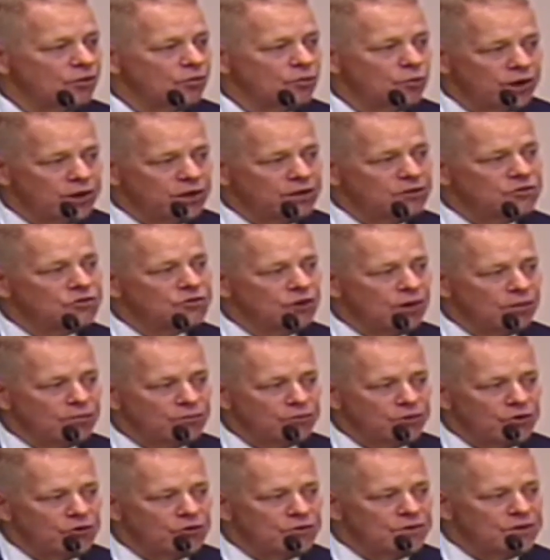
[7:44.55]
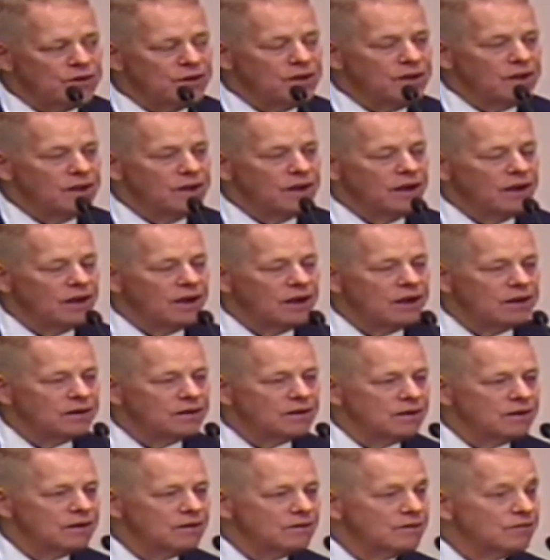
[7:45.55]
Wade Sumner.
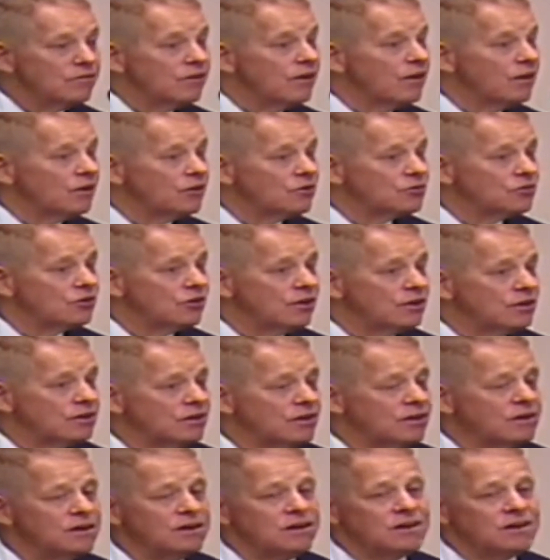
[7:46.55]
And the fellow said,